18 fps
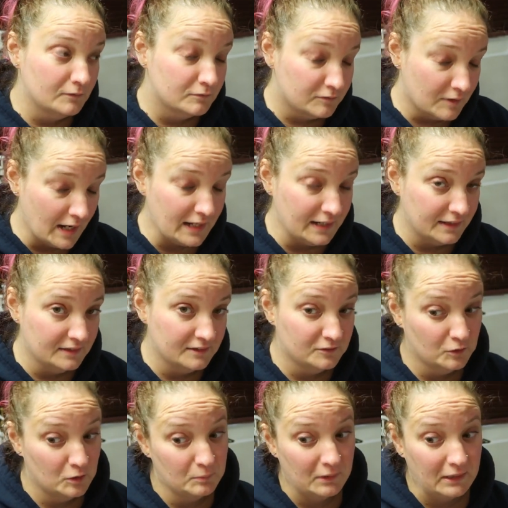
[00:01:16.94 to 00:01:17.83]
Right,
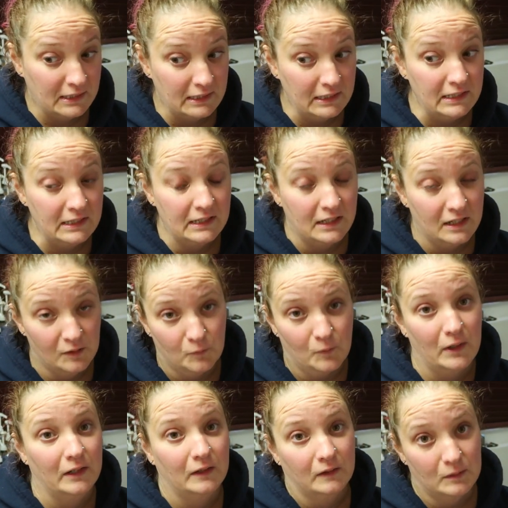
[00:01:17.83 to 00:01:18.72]
and so I'm like eating
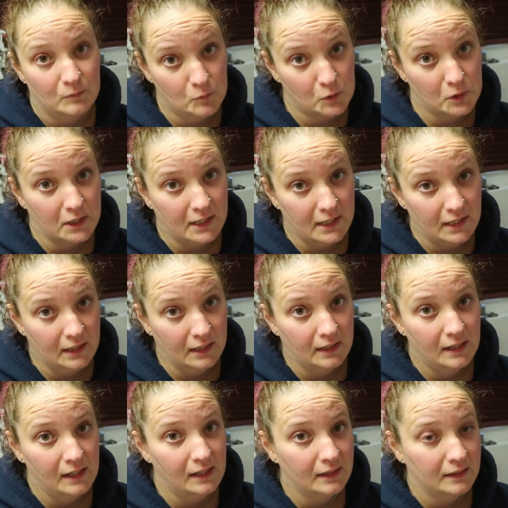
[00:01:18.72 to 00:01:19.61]
while I'm
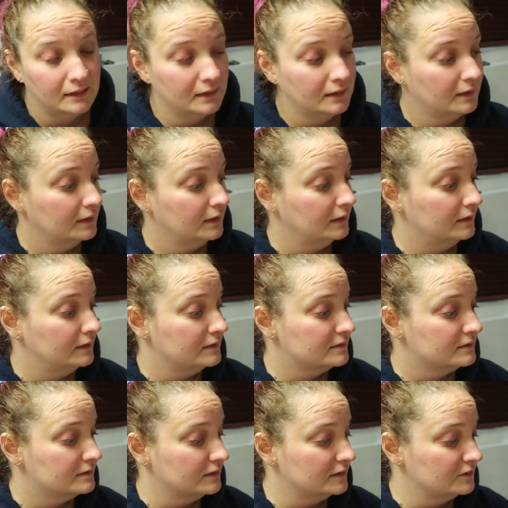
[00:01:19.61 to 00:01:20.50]
working, and
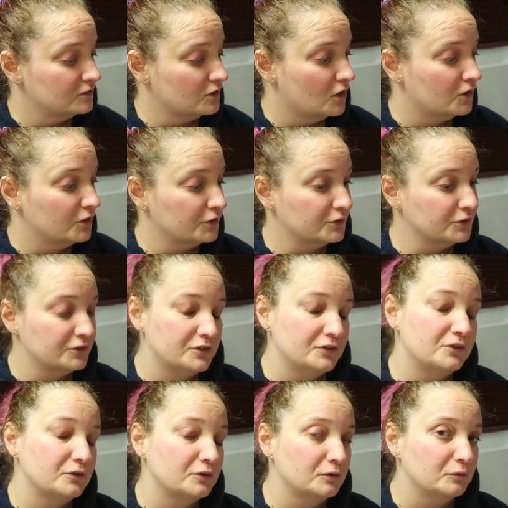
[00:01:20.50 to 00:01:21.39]
it's it's harder to
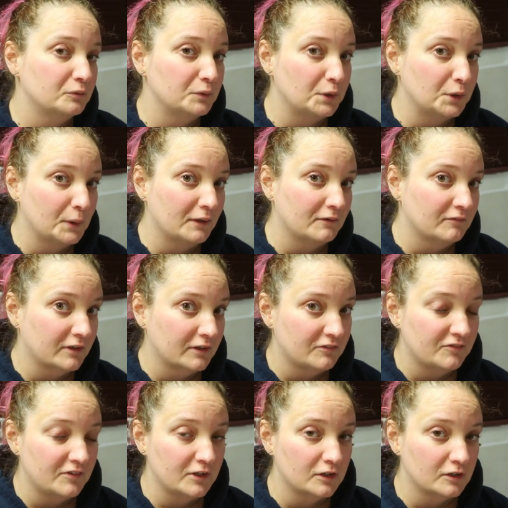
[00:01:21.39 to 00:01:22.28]
do when you have
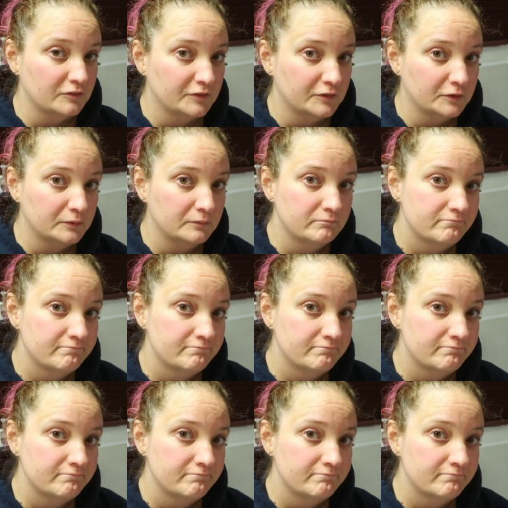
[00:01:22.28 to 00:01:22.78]
like finger food.